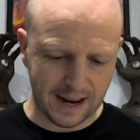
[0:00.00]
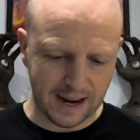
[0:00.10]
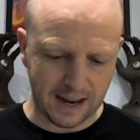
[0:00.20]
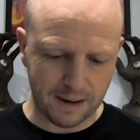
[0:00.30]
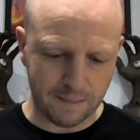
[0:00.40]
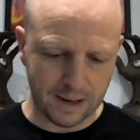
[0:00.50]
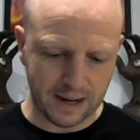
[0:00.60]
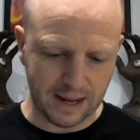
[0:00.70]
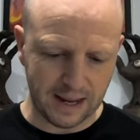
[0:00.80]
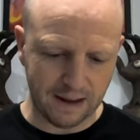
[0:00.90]
I
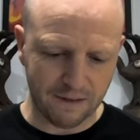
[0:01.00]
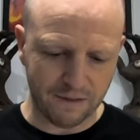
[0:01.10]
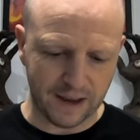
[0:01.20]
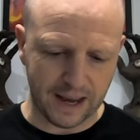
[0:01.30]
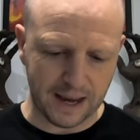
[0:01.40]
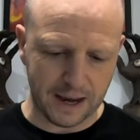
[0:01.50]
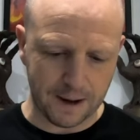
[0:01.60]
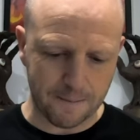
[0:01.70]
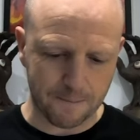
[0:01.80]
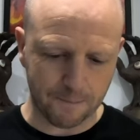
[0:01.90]
believe,
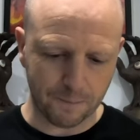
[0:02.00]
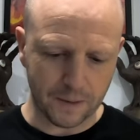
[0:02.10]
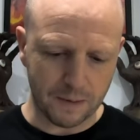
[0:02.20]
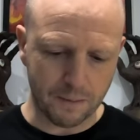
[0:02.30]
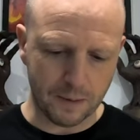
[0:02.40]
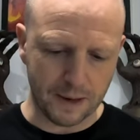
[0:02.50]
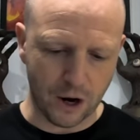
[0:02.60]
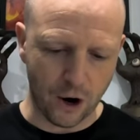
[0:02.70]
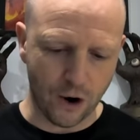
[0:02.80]
maybe